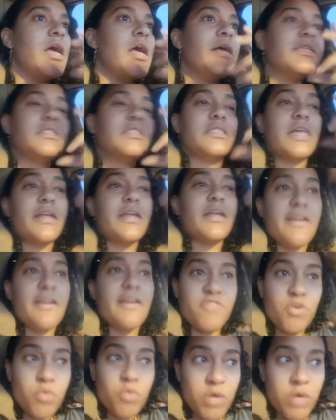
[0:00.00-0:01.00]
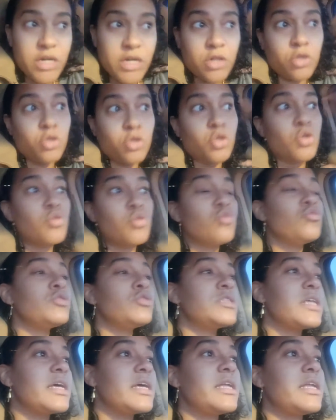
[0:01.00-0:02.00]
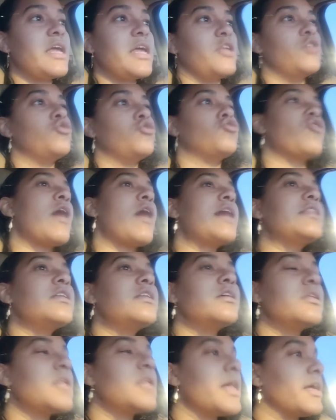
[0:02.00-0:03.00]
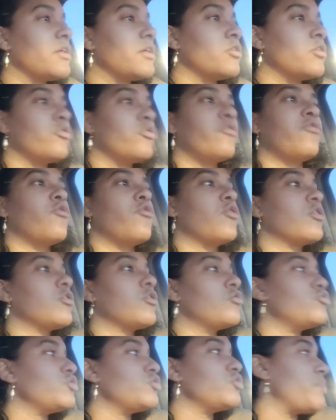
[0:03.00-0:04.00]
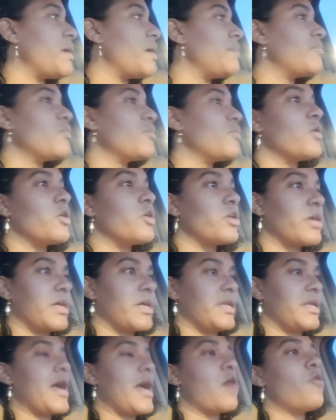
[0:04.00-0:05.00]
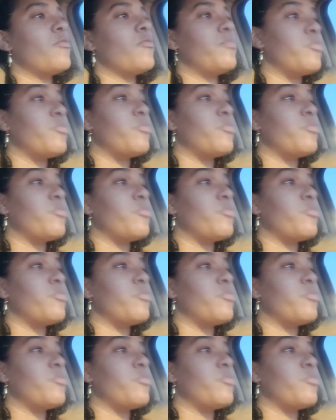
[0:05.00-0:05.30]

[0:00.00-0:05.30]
Instead of, if you were gonna lose it and you tried the like little foreclosure paperwork and help